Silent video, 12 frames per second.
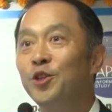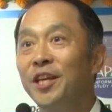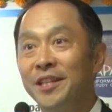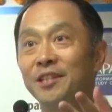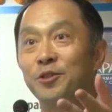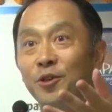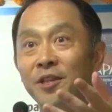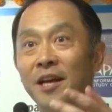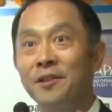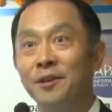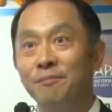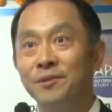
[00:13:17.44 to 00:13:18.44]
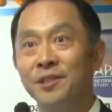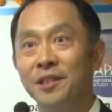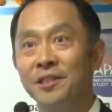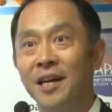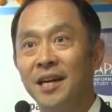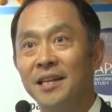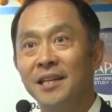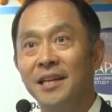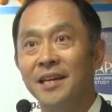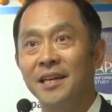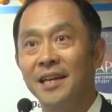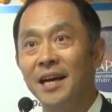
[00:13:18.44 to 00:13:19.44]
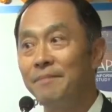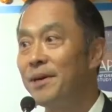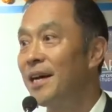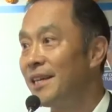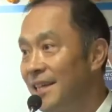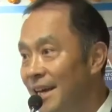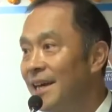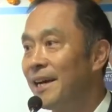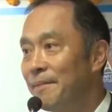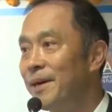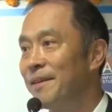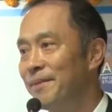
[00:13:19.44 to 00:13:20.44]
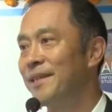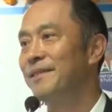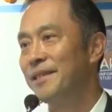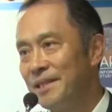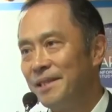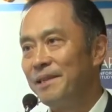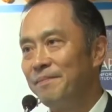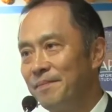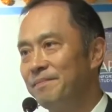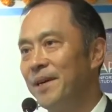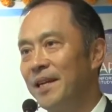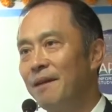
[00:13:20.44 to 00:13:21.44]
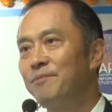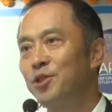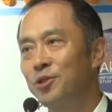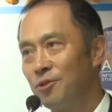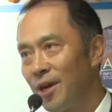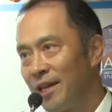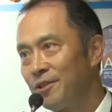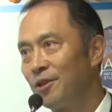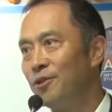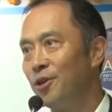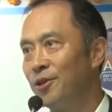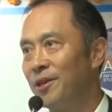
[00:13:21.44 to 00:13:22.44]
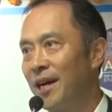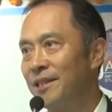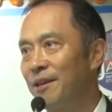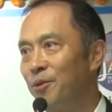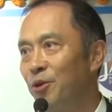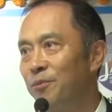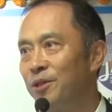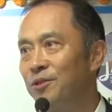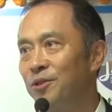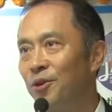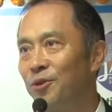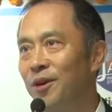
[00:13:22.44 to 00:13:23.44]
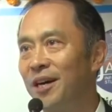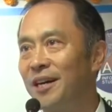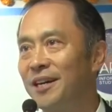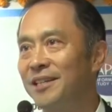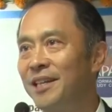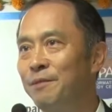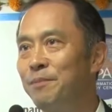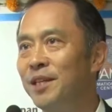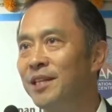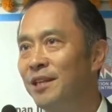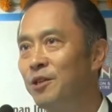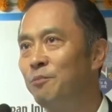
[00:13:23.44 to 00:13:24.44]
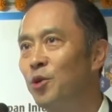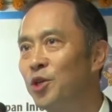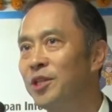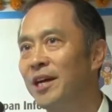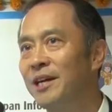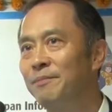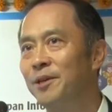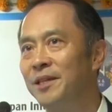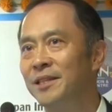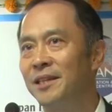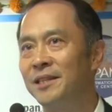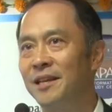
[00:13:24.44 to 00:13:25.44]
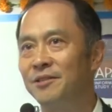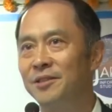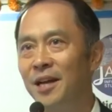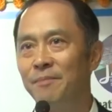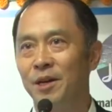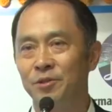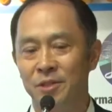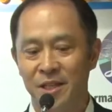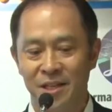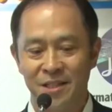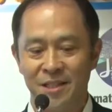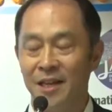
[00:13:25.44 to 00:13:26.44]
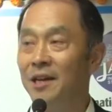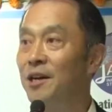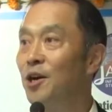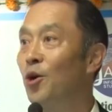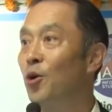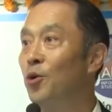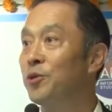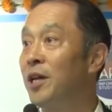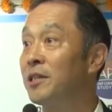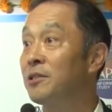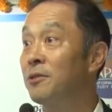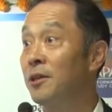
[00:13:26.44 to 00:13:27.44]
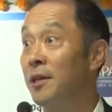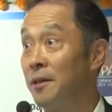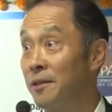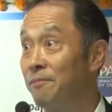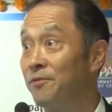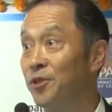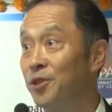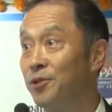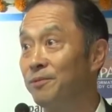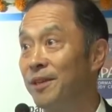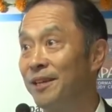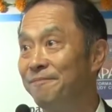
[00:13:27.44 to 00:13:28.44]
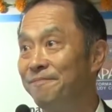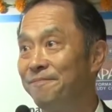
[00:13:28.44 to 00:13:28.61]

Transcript: national anthem, Jana Kama. Yeah, I'm, I'm, uh, but I'm just trying to learn at the moment. So uh, give me a little more time, and the next time I'll sing the whole national anthem for you. Ne?